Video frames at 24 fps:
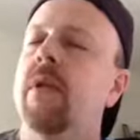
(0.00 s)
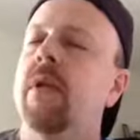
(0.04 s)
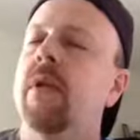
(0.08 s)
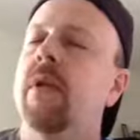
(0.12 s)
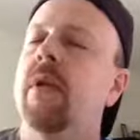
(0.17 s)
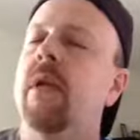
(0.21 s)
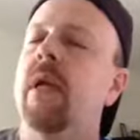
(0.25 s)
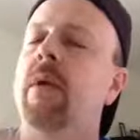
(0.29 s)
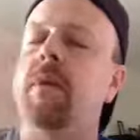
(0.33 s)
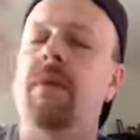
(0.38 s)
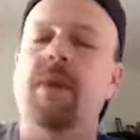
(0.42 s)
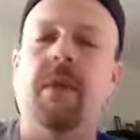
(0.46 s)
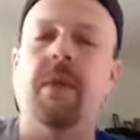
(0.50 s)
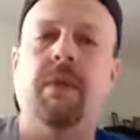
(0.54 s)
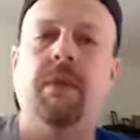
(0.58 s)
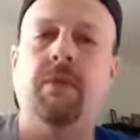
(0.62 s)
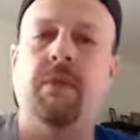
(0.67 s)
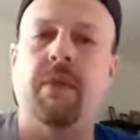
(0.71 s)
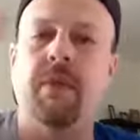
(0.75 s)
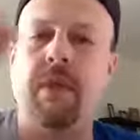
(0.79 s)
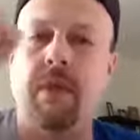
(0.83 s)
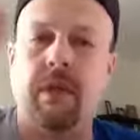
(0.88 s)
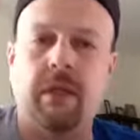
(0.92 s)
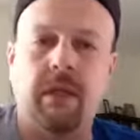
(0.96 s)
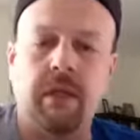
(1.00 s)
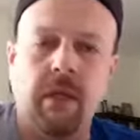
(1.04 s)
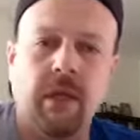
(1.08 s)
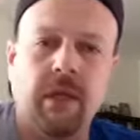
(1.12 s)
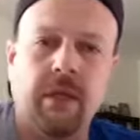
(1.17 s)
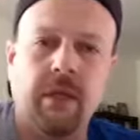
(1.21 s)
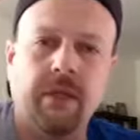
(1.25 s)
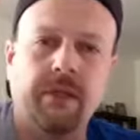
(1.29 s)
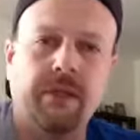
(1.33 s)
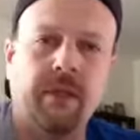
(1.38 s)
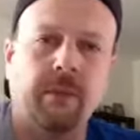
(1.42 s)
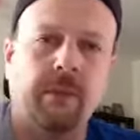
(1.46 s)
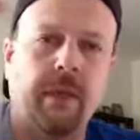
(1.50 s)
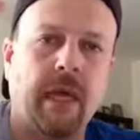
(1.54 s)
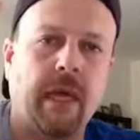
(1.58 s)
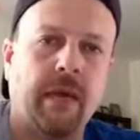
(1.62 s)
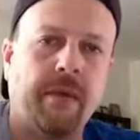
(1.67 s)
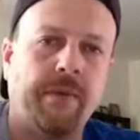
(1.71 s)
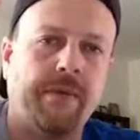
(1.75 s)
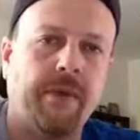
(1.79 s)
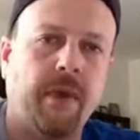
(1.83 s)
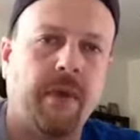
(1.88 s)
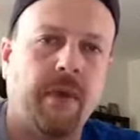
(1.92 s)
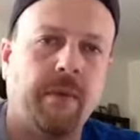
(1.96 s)
like with like some kind
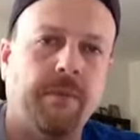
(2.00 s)
of